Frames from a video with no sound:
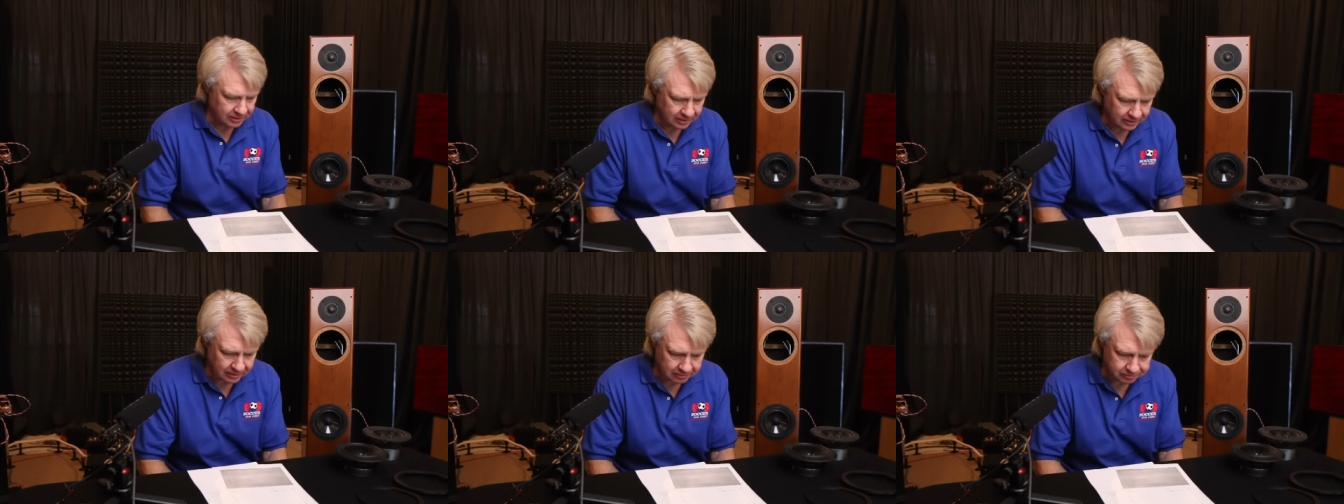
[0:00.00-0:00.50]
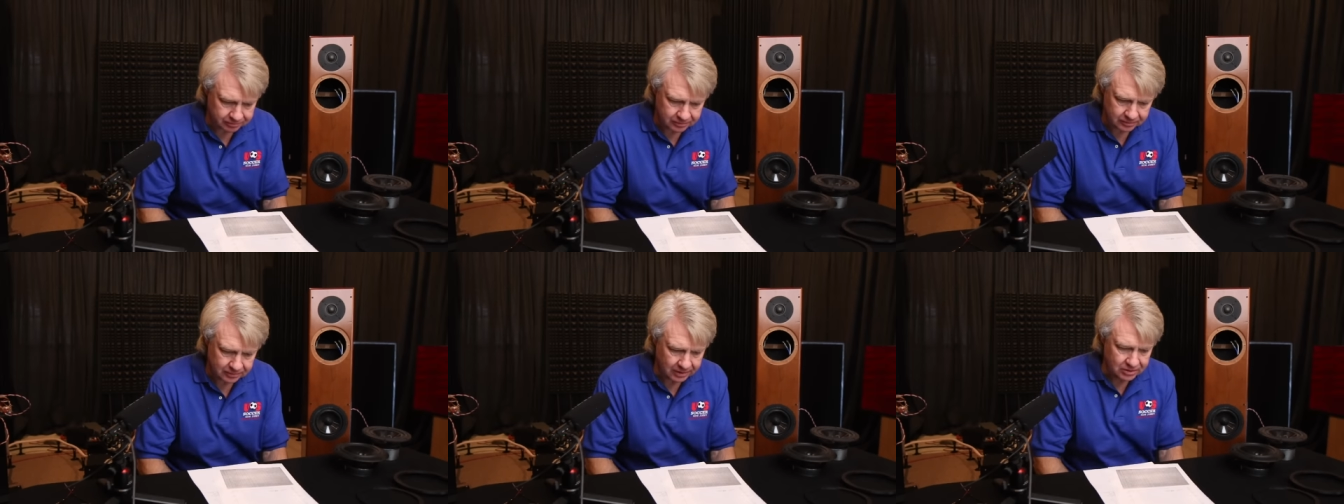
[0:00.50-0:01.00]
Um,
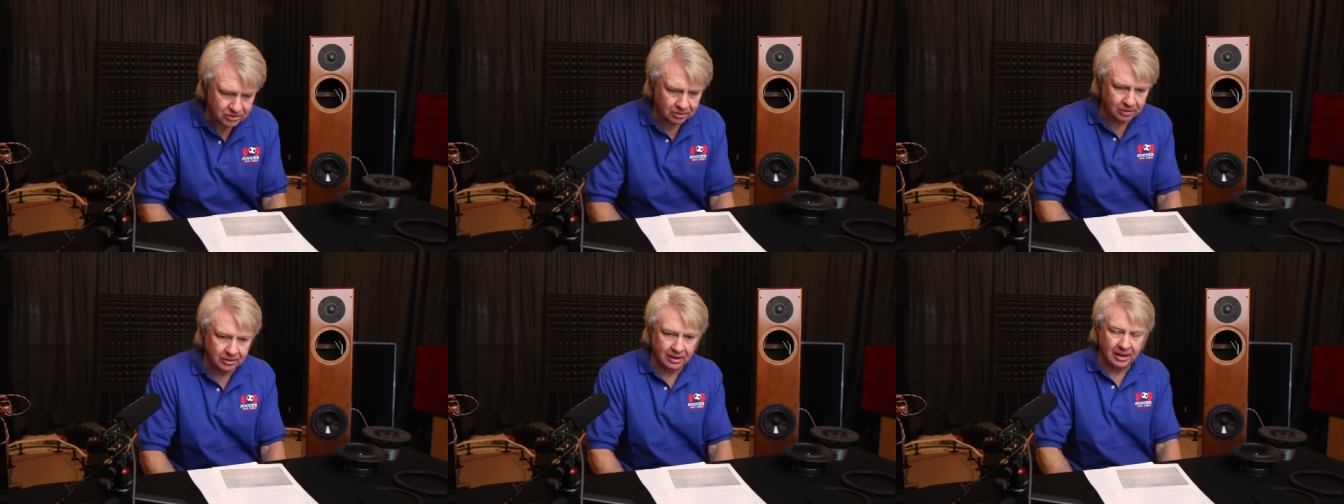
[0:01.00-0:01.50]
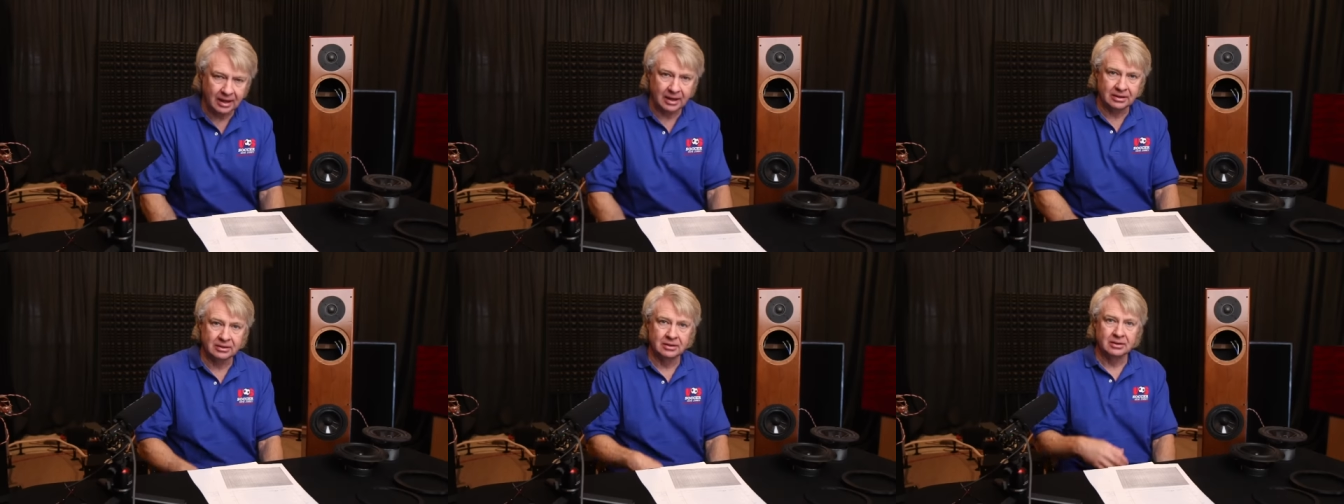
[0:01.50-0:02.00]
let's look
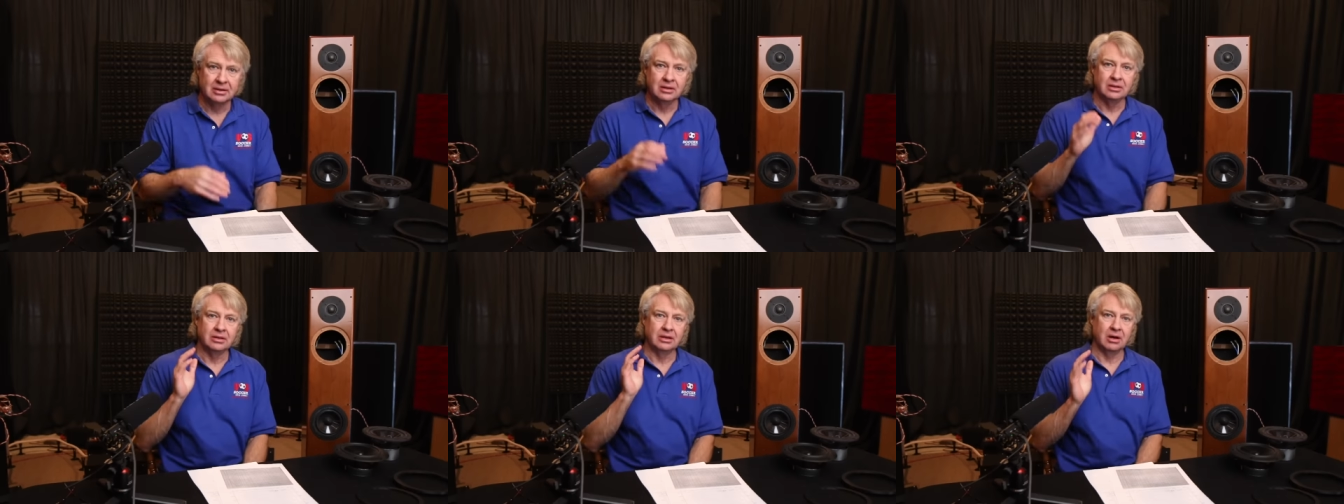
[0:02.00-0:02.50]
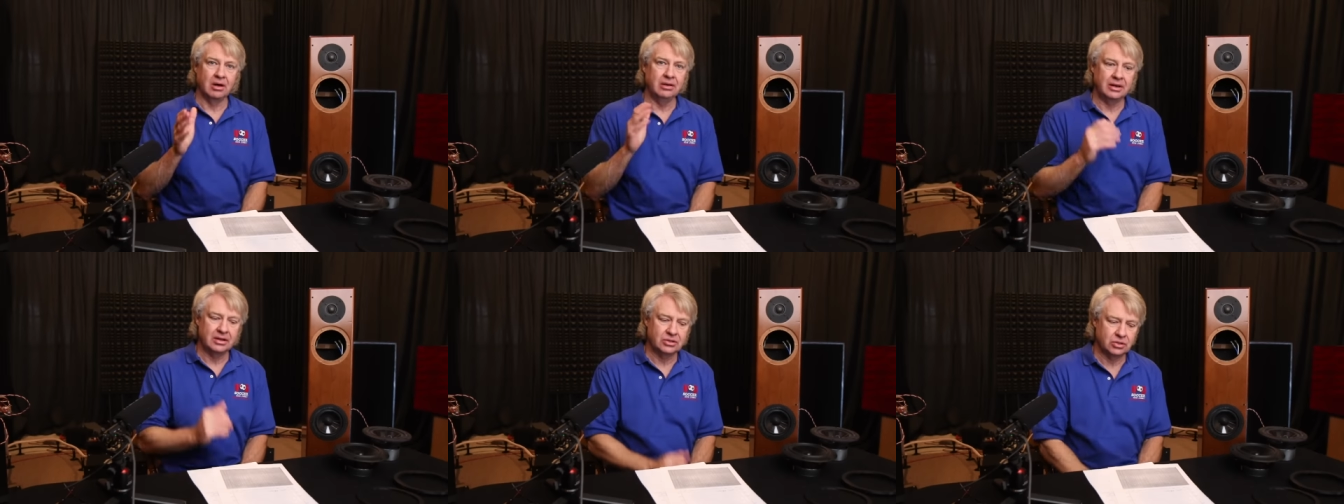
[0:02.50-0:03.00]
at the
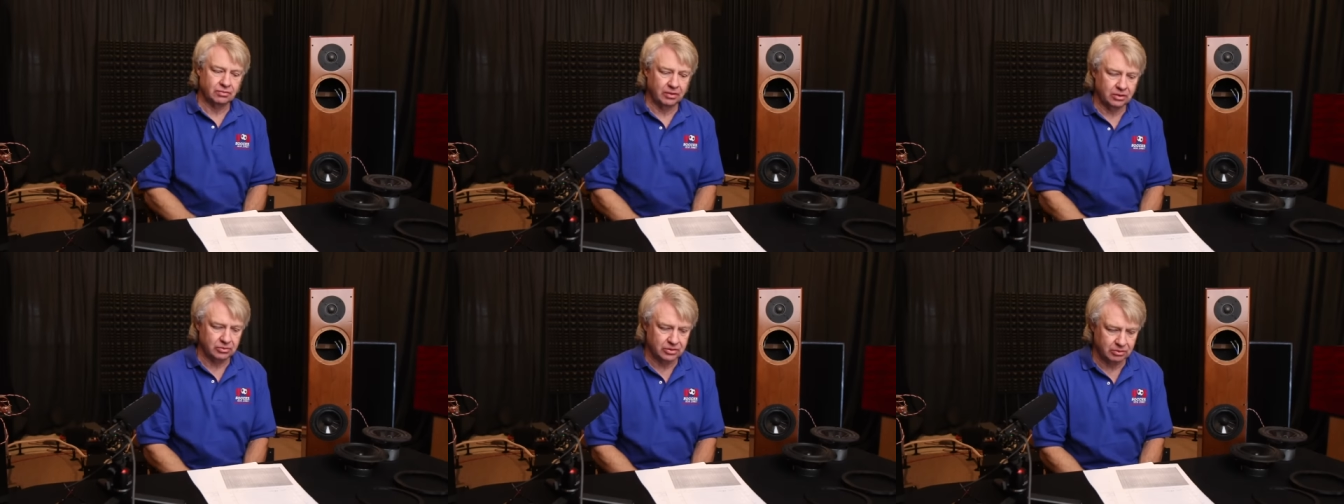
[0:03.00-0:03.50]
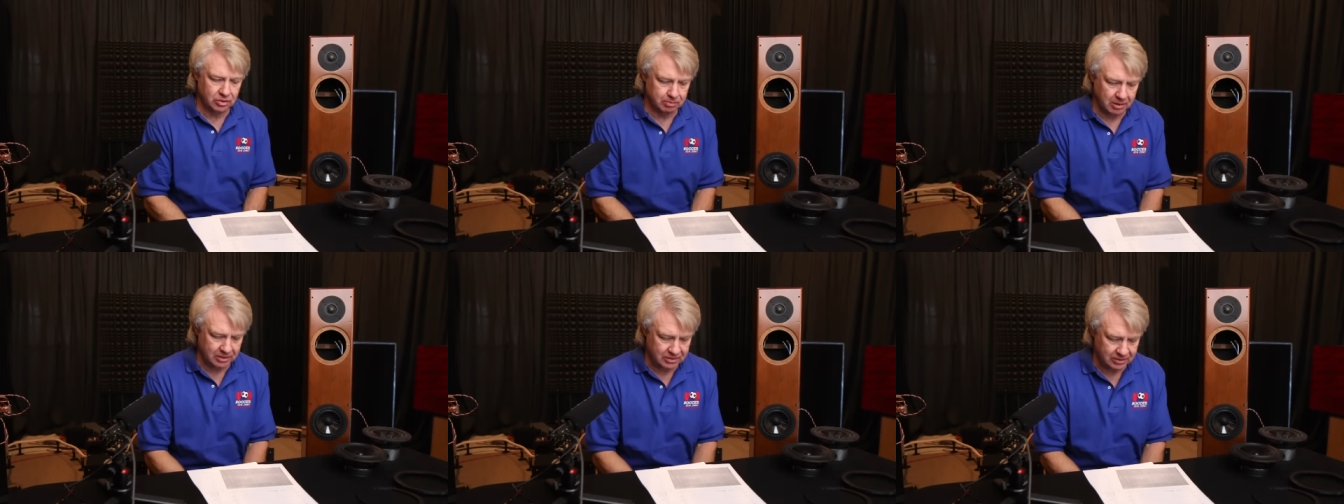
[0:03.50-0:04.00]
on axis frequency
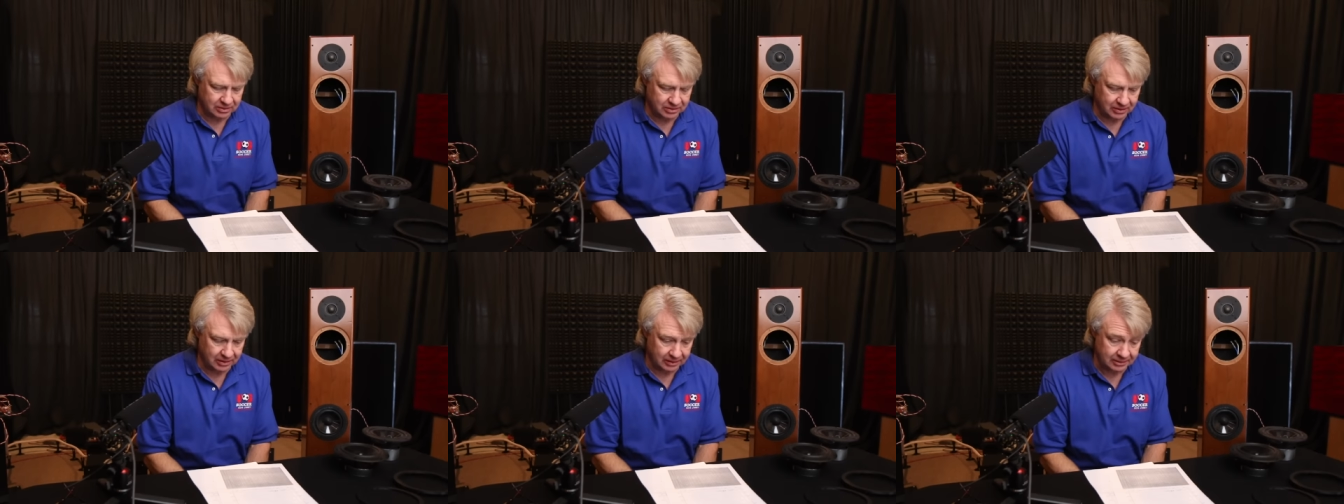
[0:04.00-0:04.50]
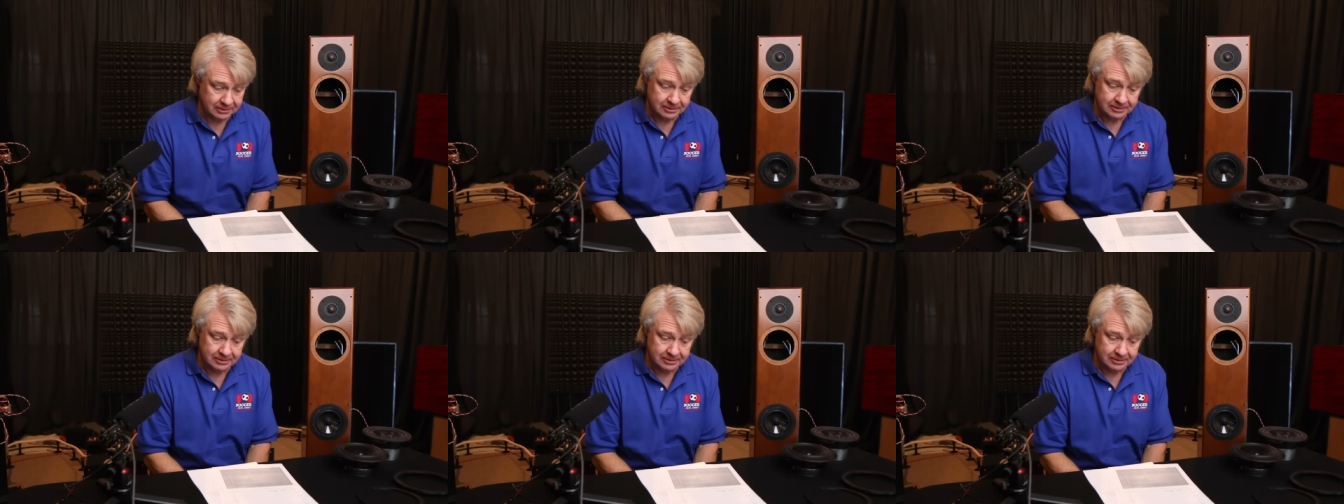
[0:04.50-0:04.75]
response of this thing.